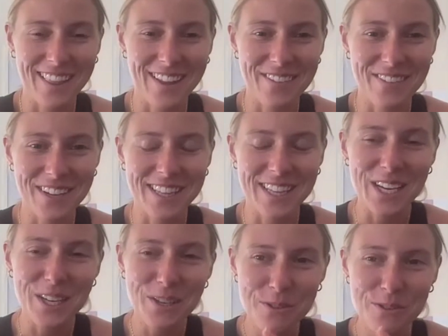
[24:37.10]
I love it.
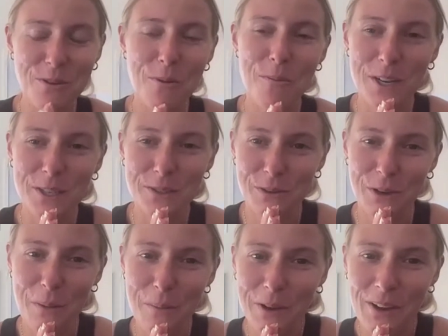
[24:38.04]
Thank you so much for
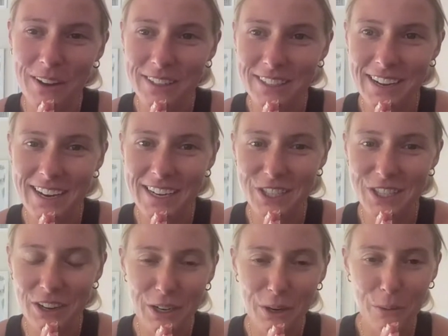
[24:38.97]
coming on today,
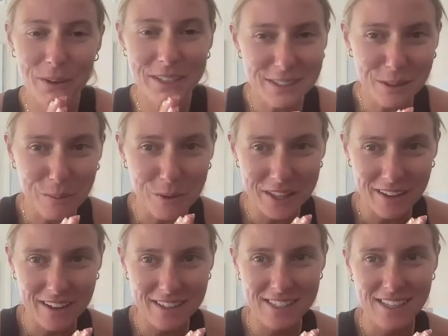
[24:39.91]
sharing your wisdom with
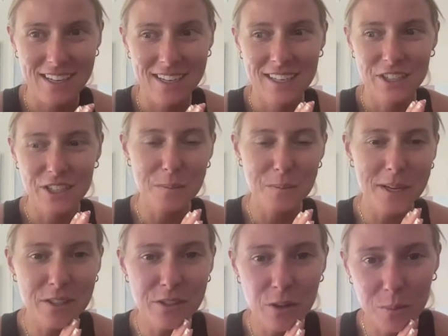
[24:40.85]
us, just
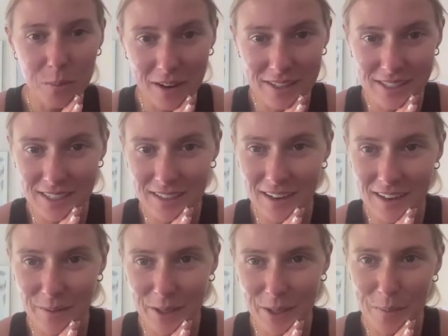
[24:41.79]
being so present.
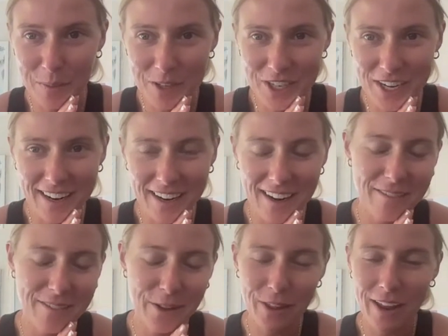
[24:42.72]
I really appreciate it. And I
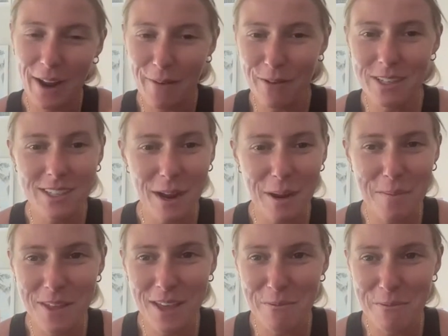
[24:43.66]
feel that every
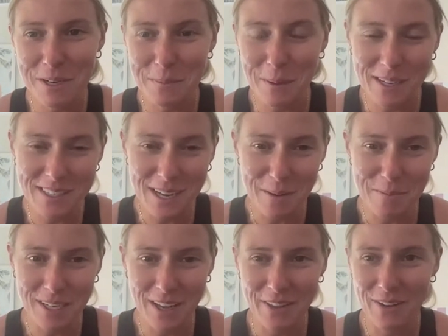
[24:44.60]
time that we spend time
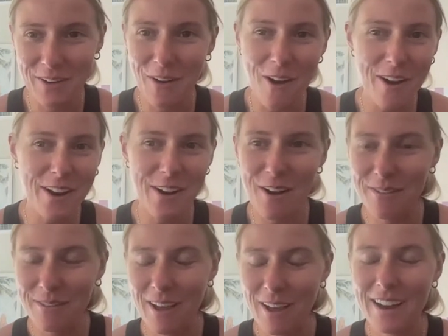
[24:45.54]
together on and
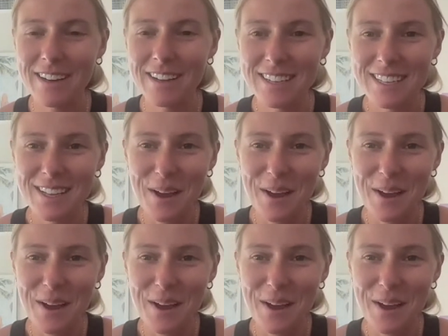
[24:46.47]
offline.